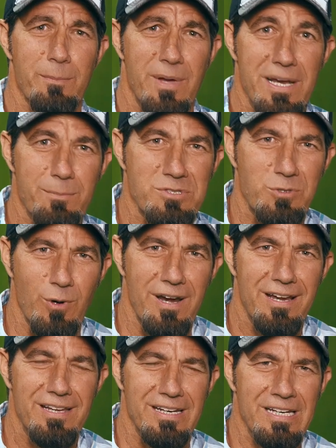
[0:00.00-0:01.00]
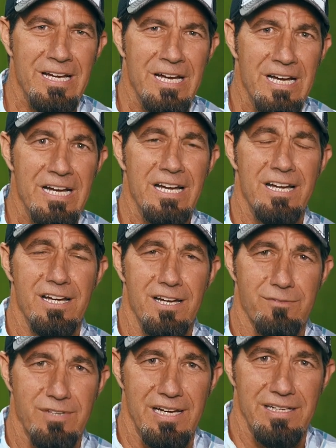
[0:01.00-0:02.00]
My name is Greg, and
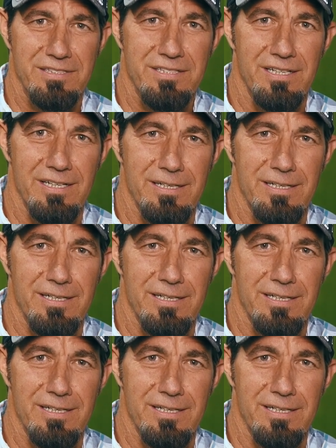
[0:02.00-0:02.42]
I've got